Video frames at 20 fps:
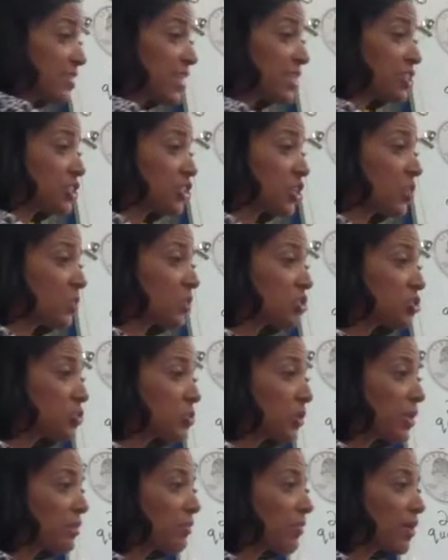that show us
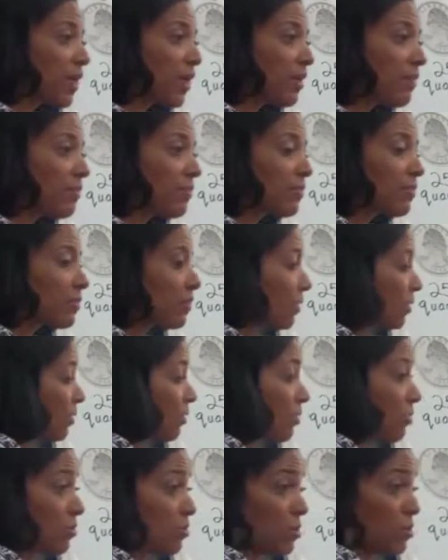25?
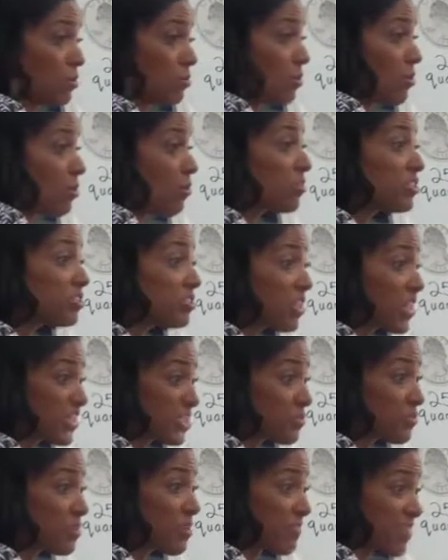No. Would you like
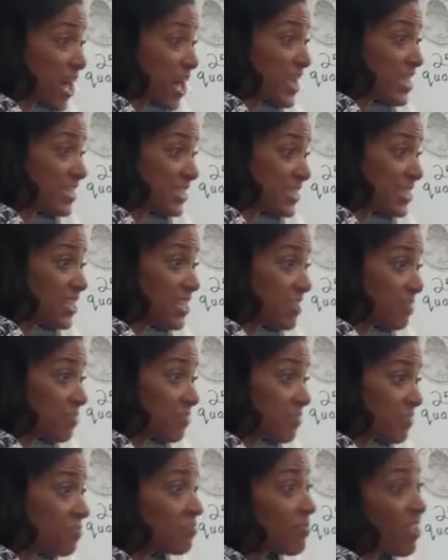to revise it?
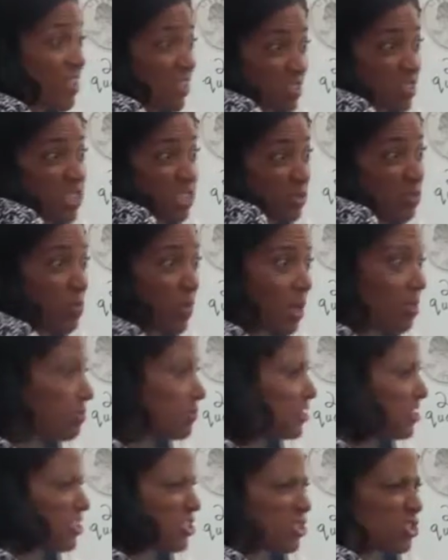Yeah, that's what
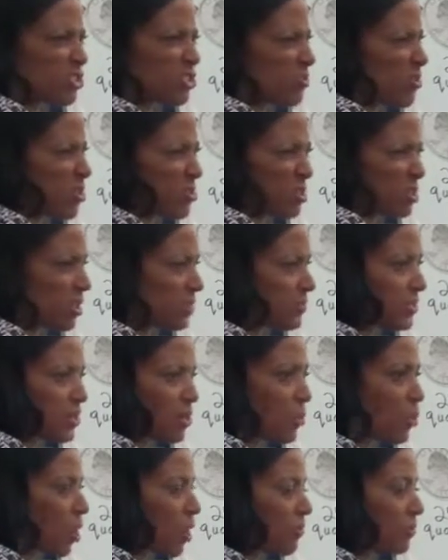mathematicians do all the time, so no
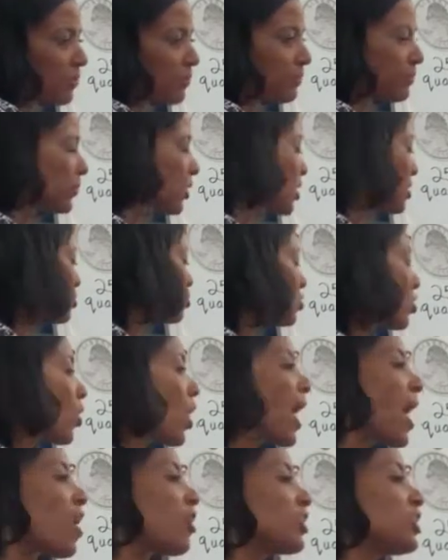problem. So
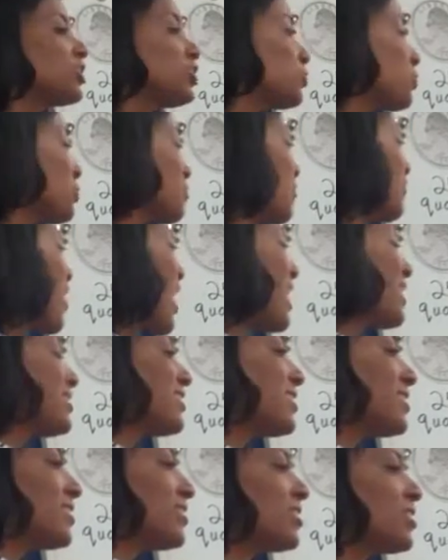how could you revise
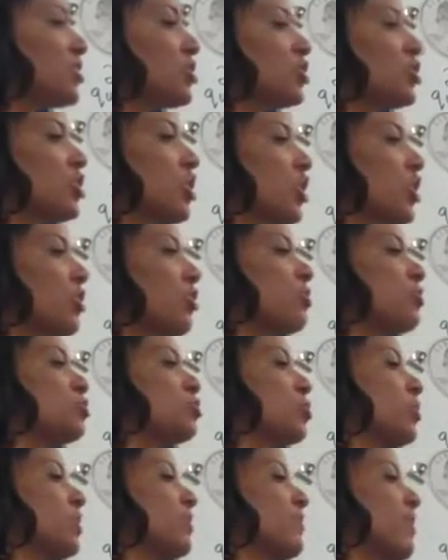this to show
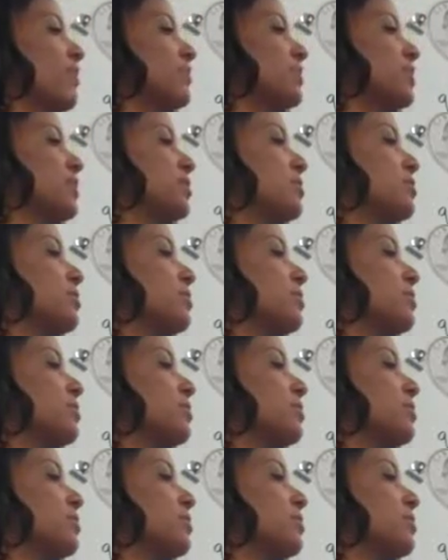25 cents?